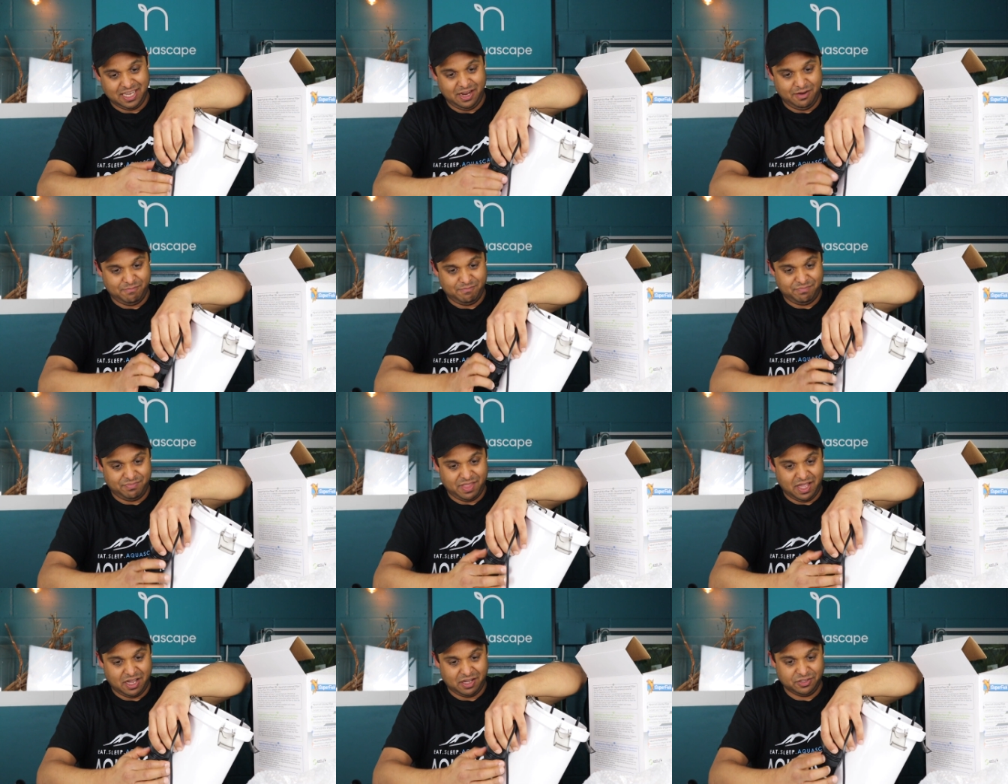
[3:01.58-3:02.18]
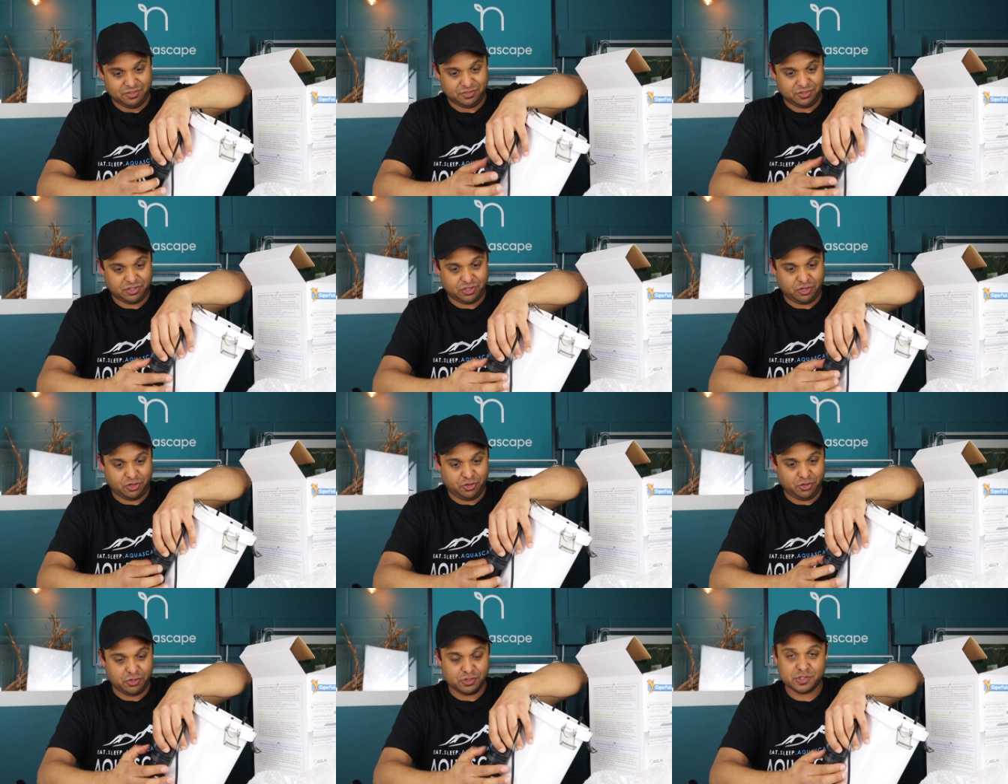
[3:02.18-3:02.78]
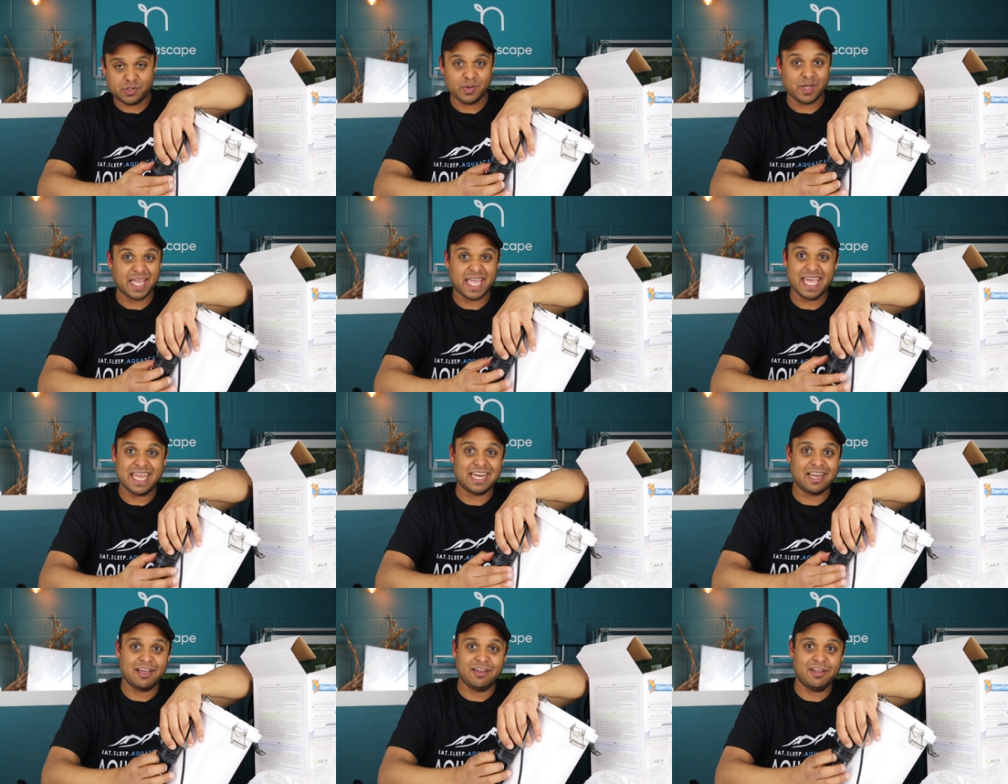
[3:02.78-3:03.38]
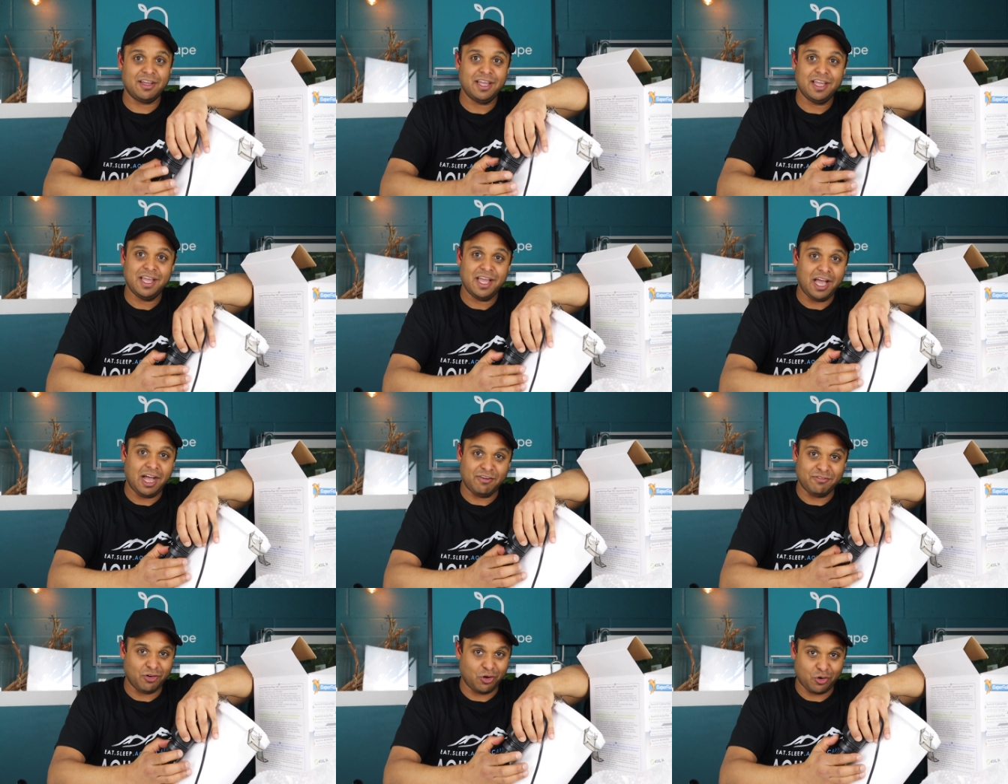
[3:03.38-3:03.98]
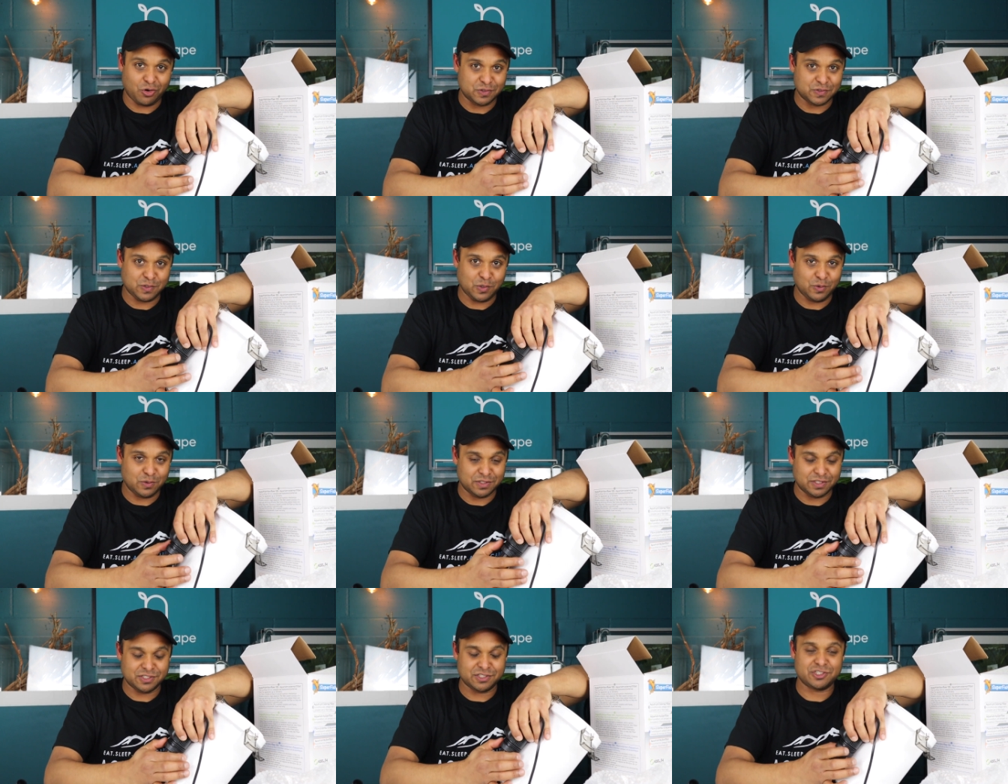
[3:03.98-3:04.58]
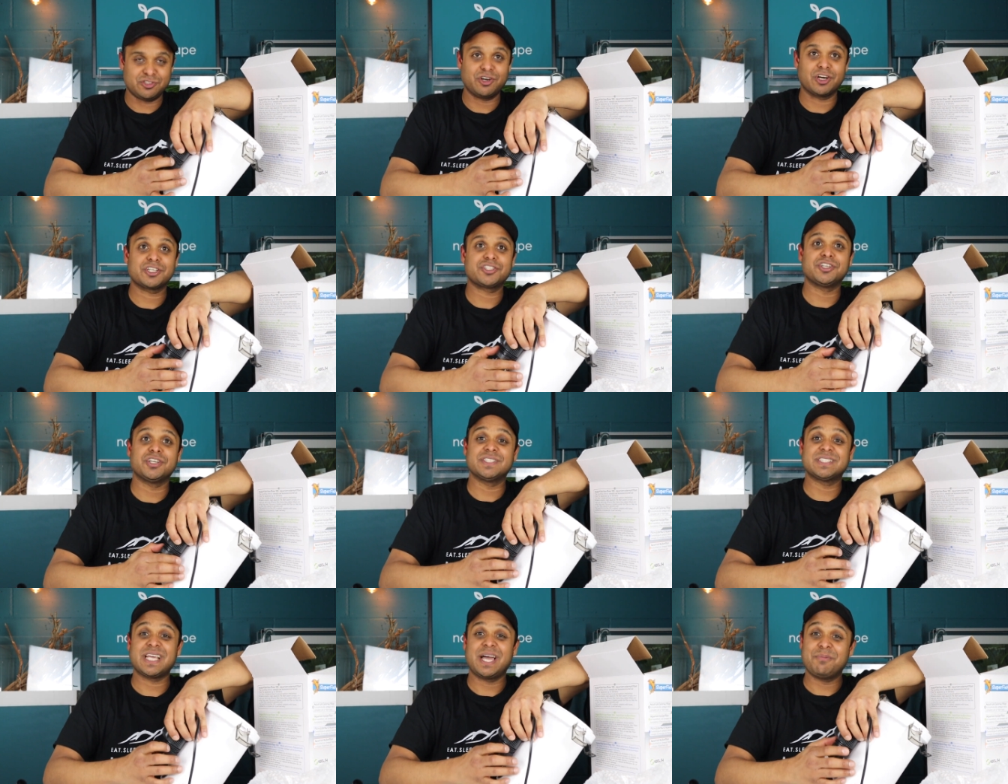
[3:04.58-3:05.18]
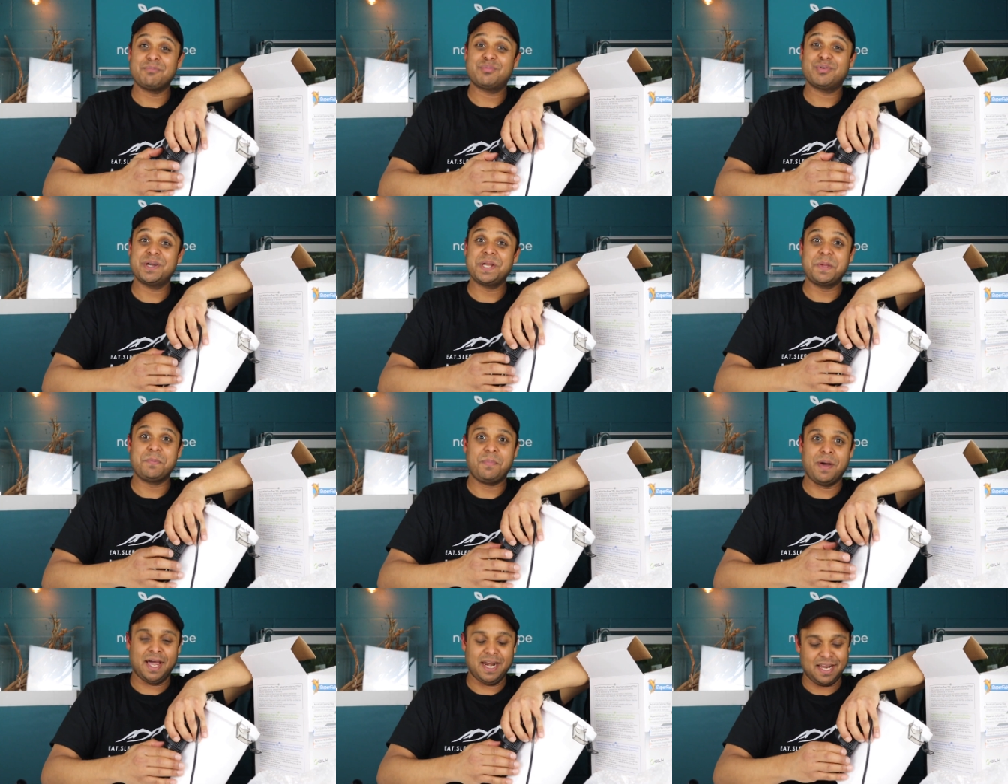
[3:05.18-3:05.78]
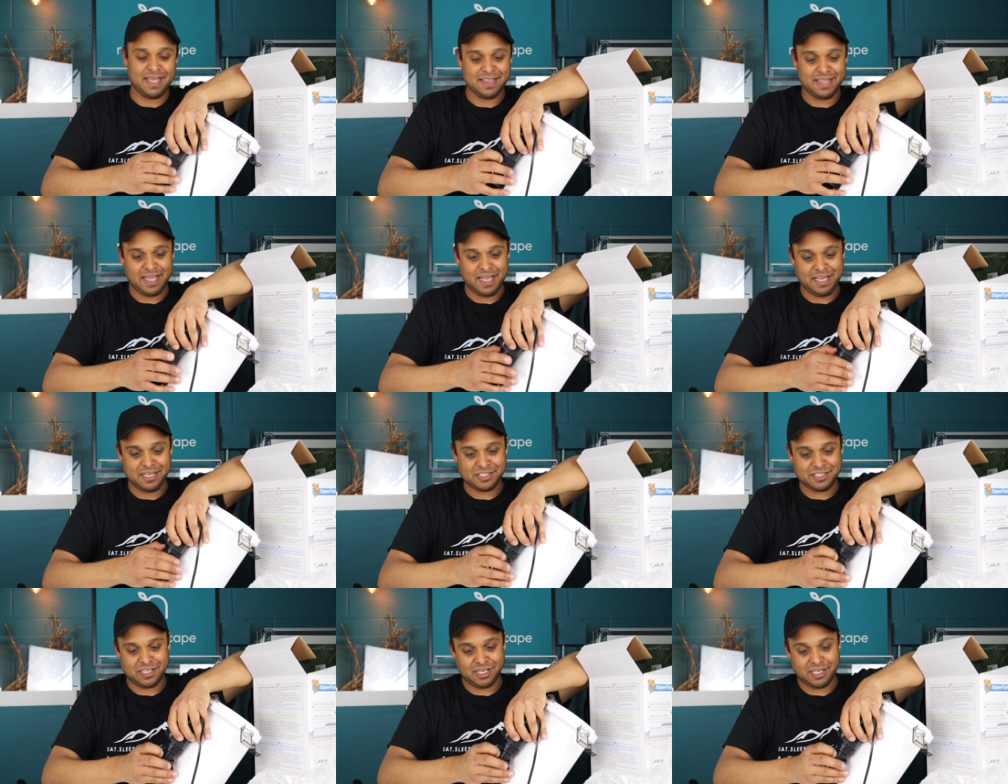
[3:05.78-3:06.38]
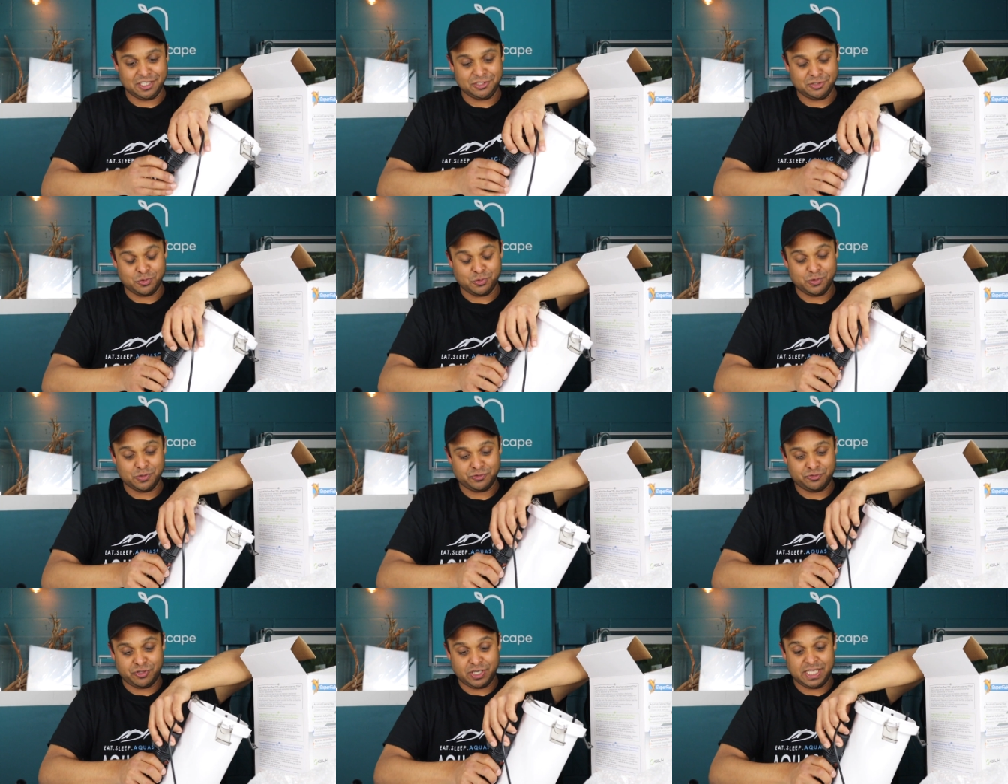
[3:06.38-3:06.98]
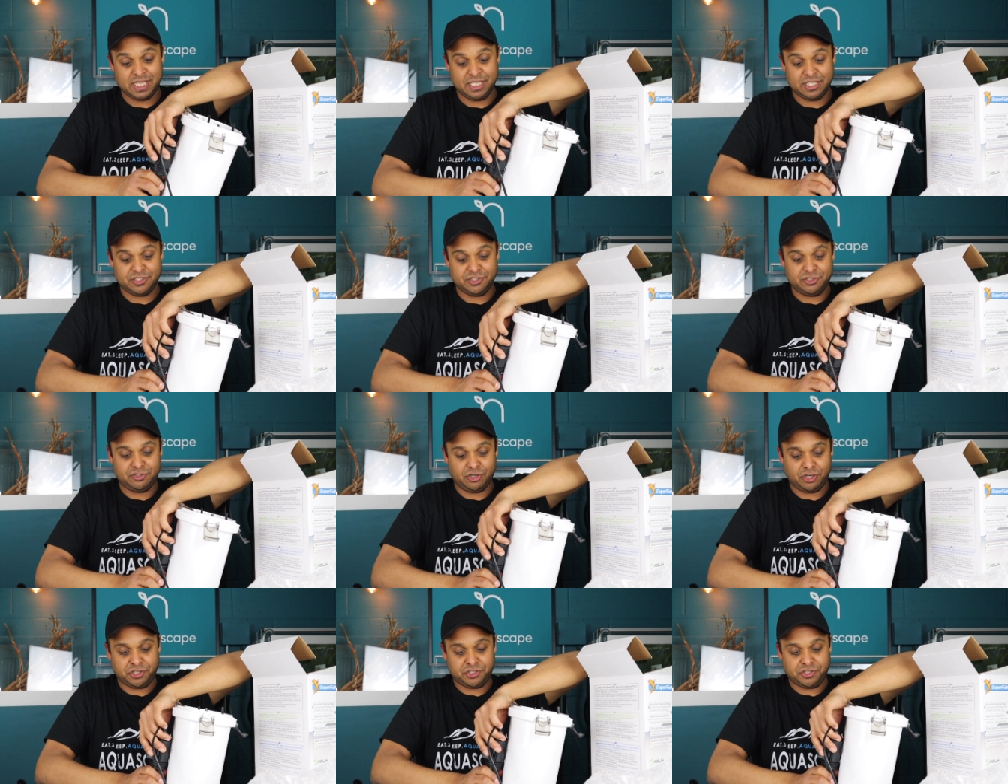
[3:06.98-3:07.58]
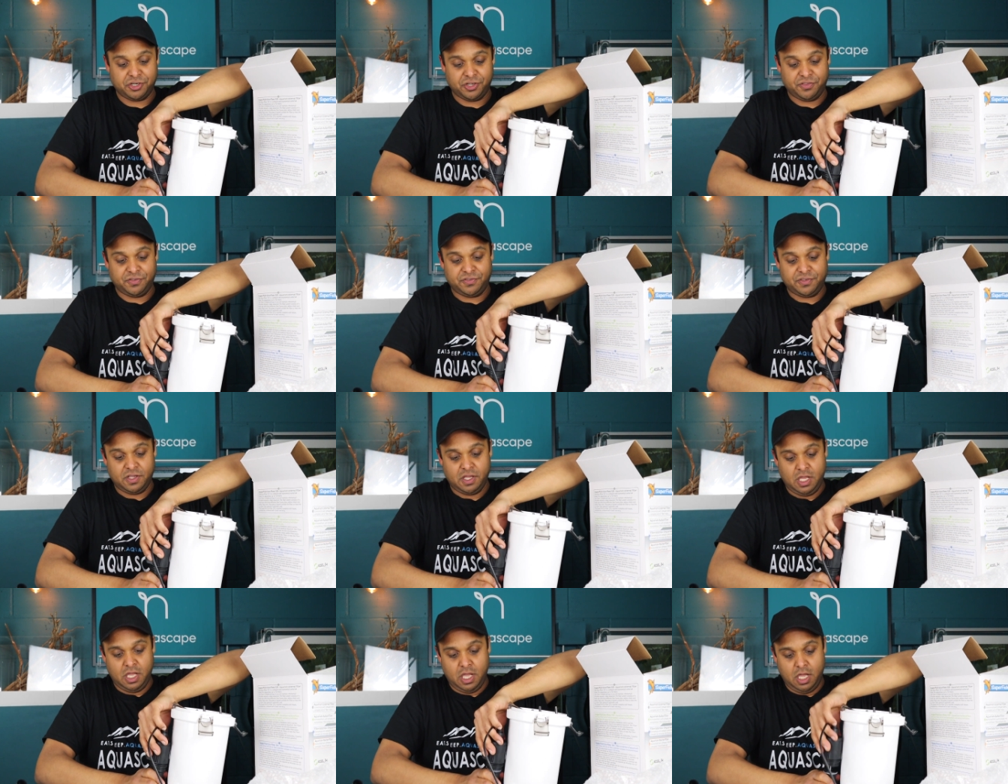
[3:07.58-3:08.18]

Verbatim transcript: yep, that unscrews. So again, I, have not consulted instructions. I'm pretty bad at that actually. I should always read the instructions.